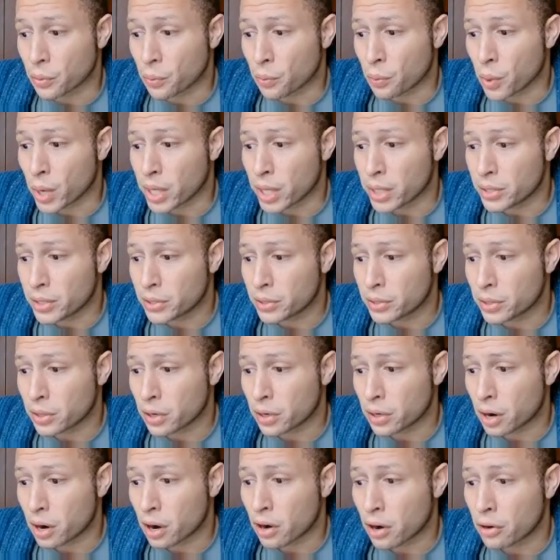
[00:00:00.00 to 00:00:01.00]
what
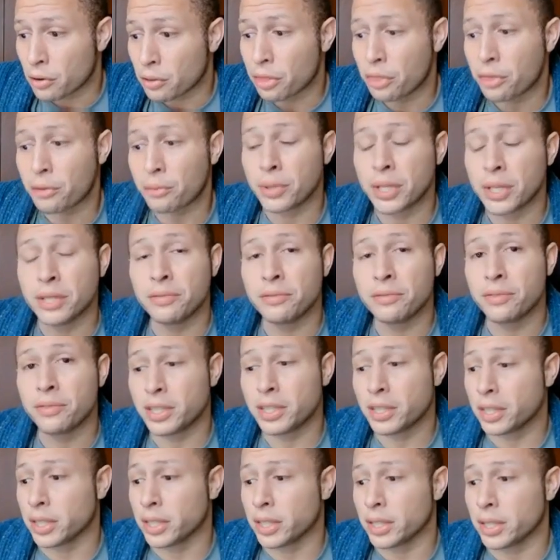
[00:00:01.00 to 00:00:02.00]
are three
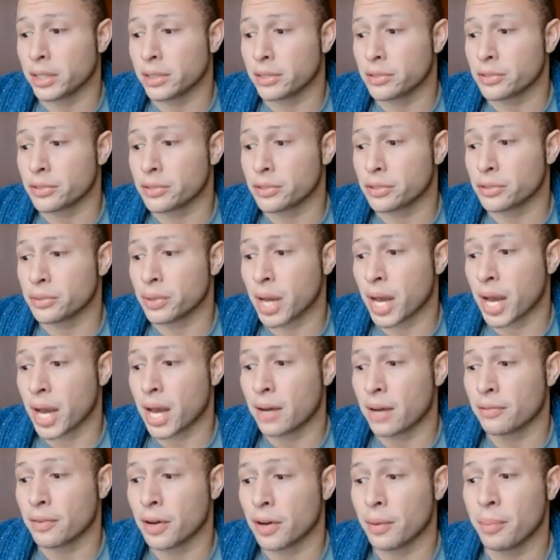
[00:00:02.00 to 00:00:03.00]
feelings you
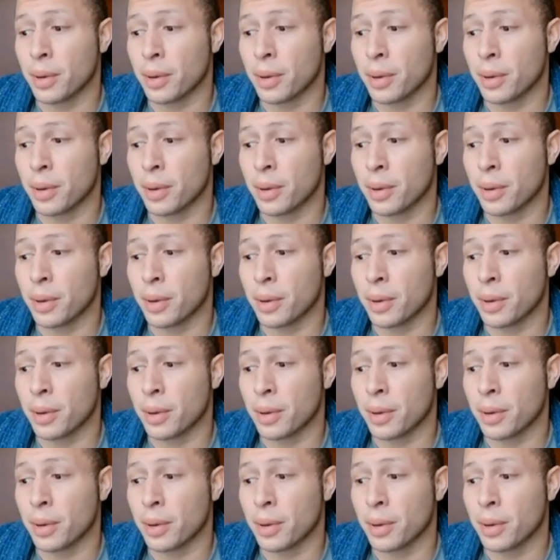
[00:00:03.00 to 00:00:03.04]
have